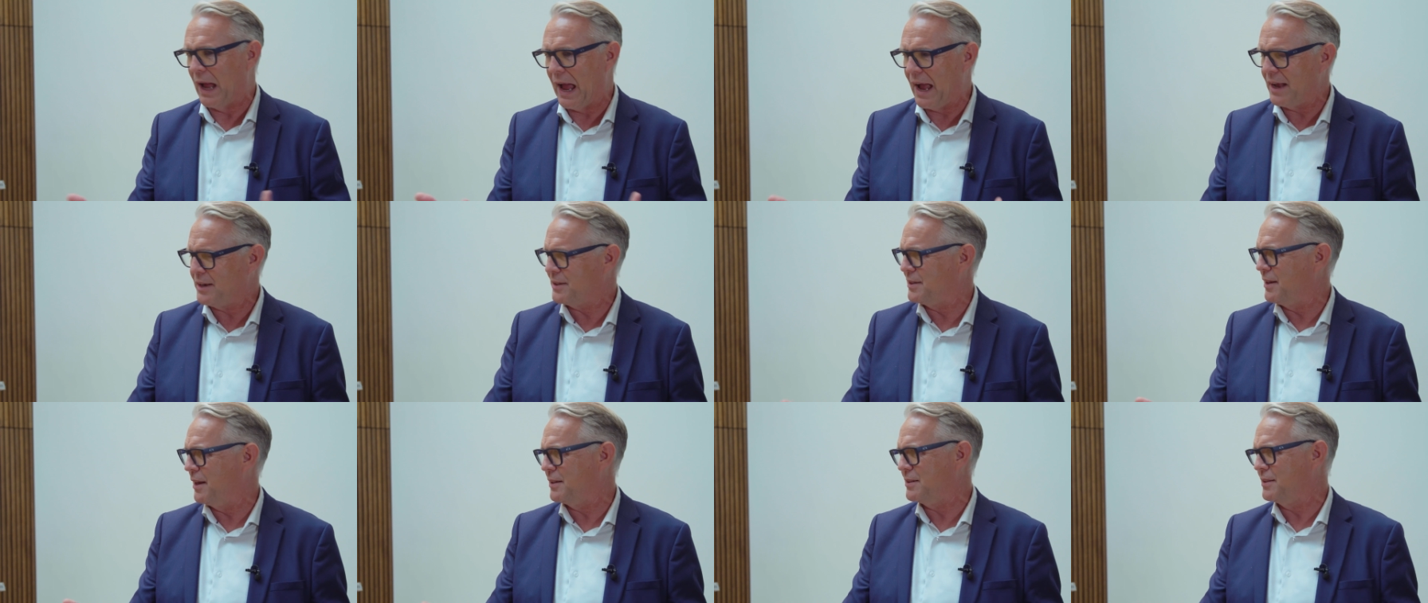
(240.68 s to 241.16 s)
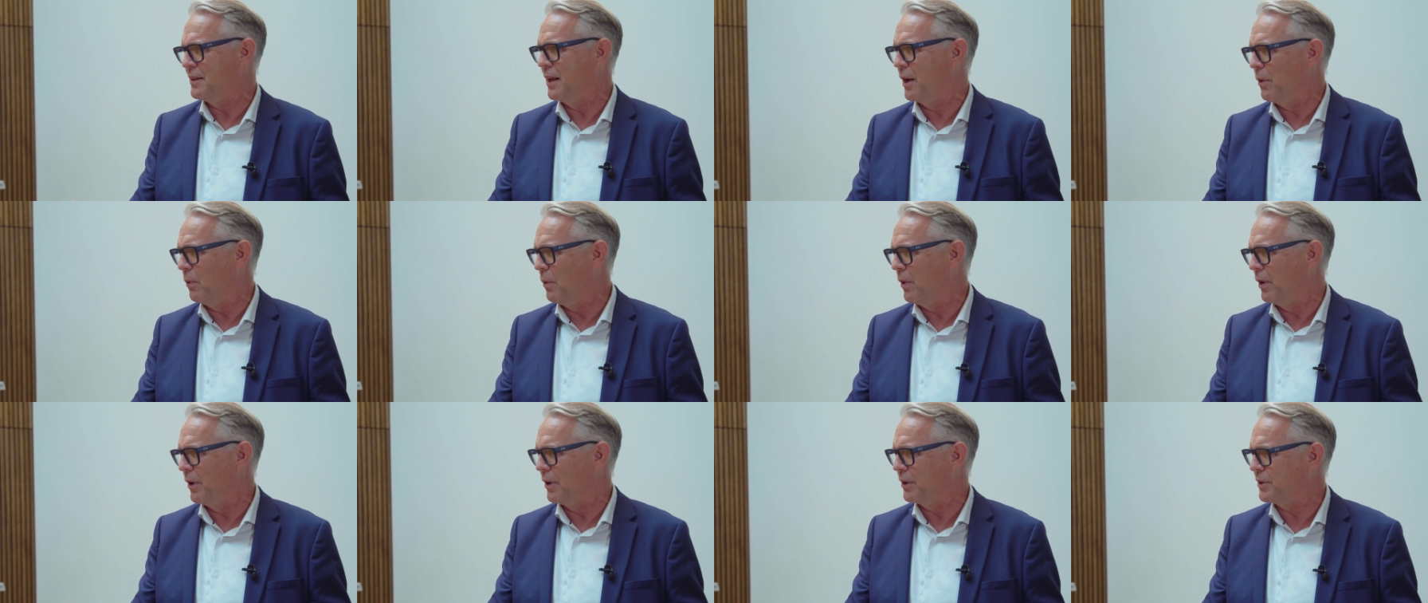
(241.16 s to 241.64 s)
access
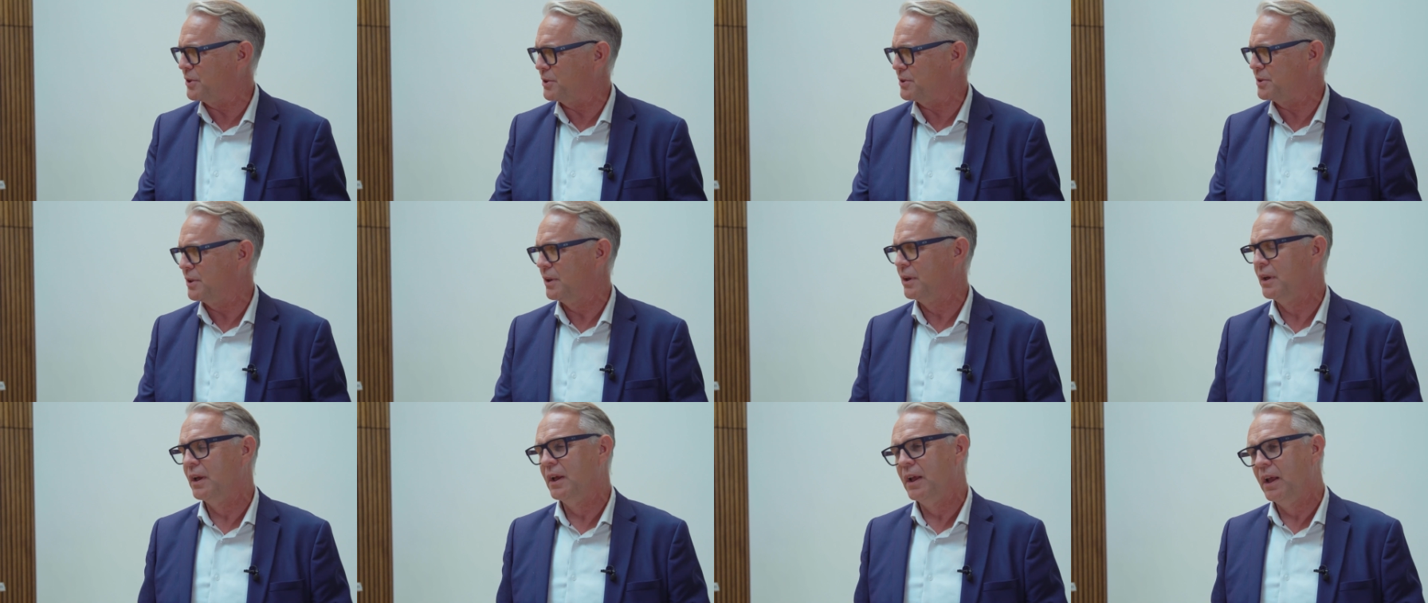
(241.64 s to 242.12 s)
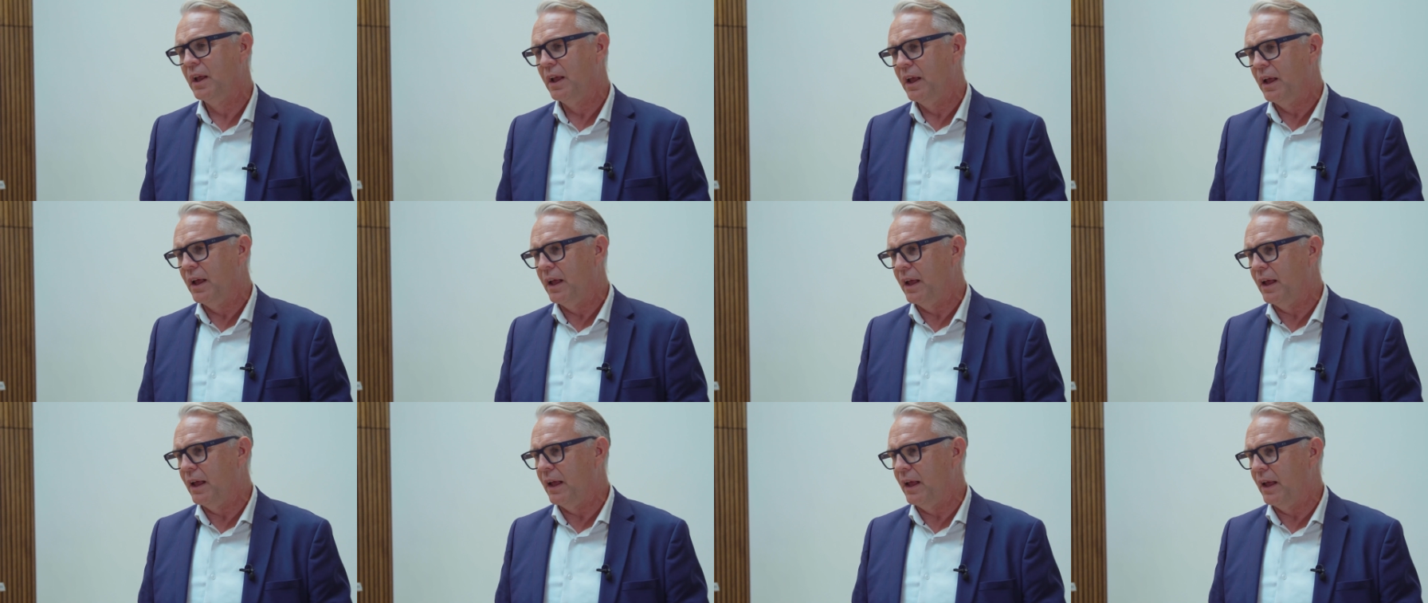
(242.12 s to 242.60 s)
networks,
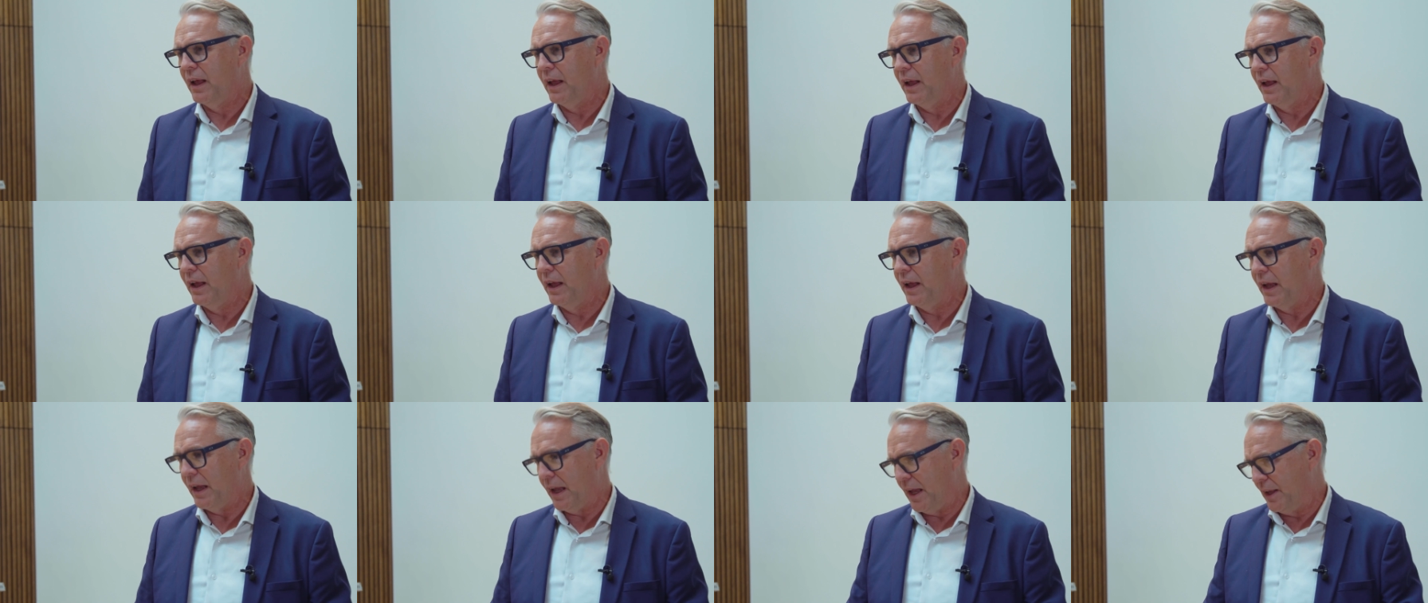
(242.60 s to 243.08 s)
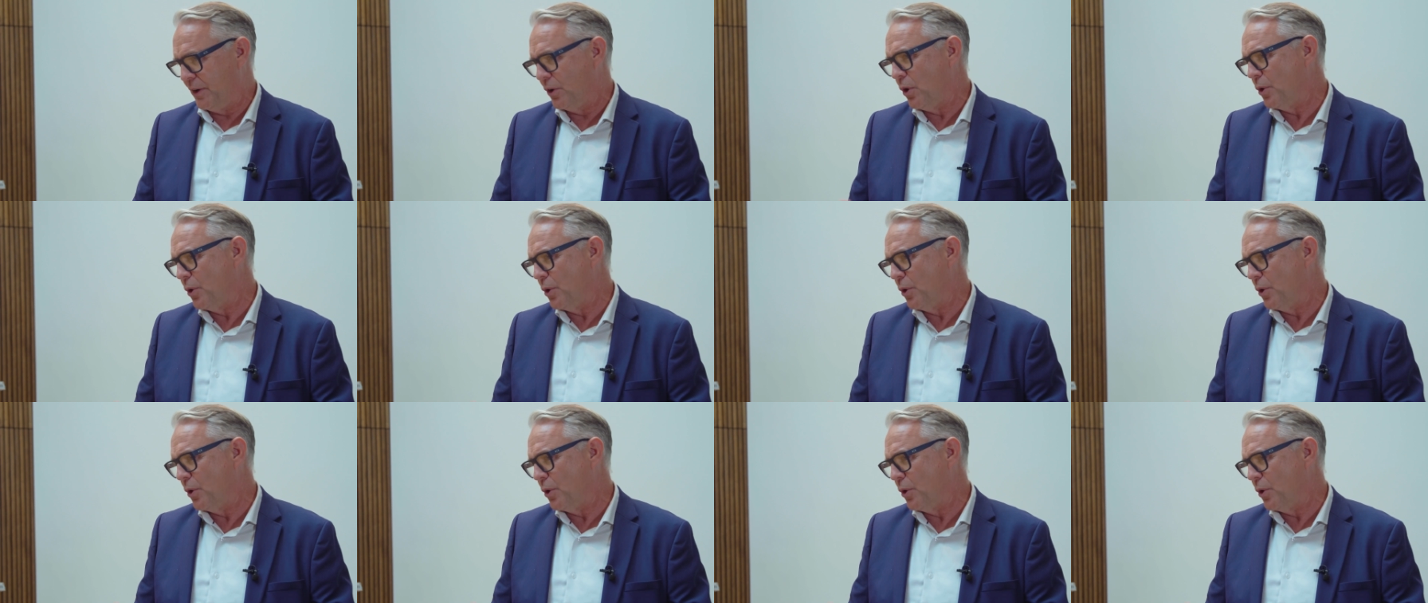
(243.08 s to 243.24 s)
and